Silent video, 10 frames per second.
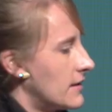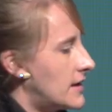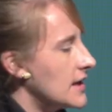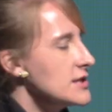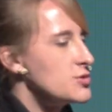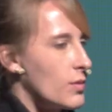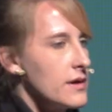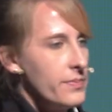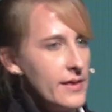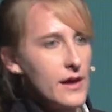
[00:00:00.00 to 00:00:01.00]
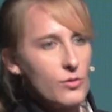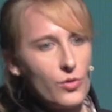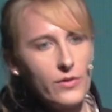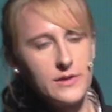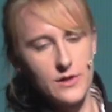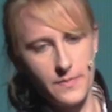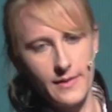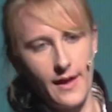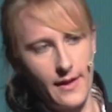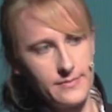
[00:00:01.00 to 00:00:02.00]
Kids want to play a role in your
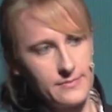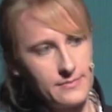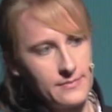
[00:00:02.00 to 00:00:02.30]
plan.